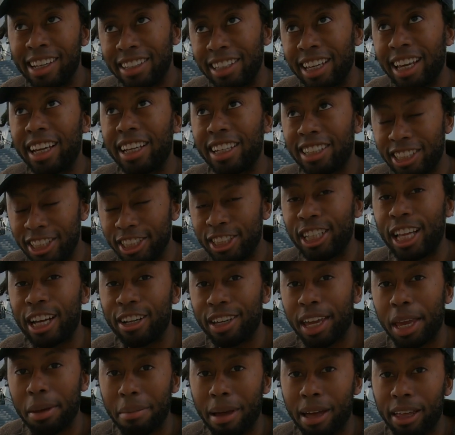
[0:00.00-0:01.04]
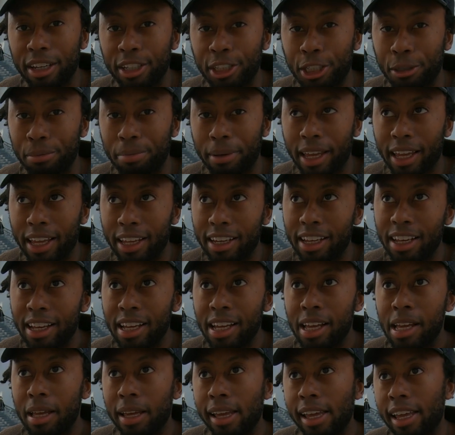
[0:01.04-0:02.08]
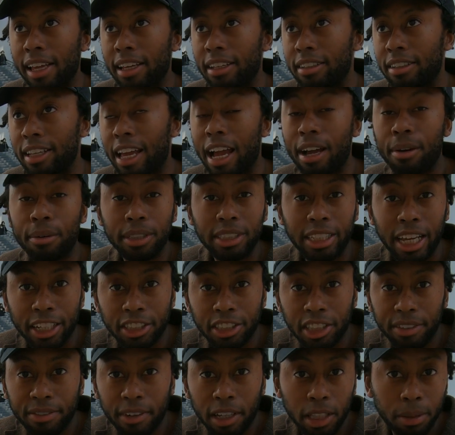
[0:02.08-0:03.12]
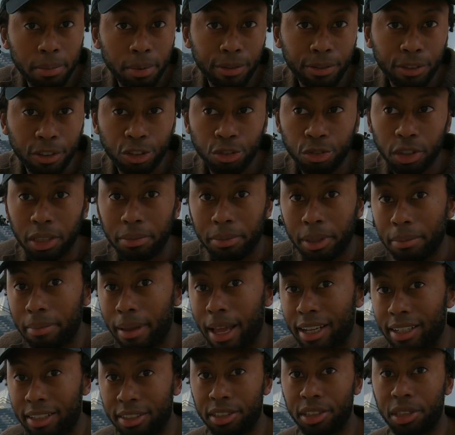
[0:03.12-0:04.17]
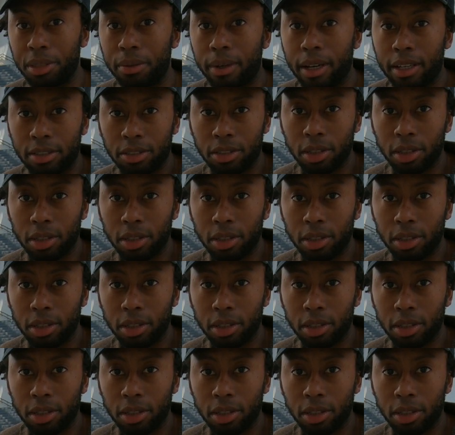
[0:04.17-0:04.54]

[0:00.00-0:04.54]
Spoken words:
Yeah, it just now came out in Japan. And now it's actually available for streaming back in the US.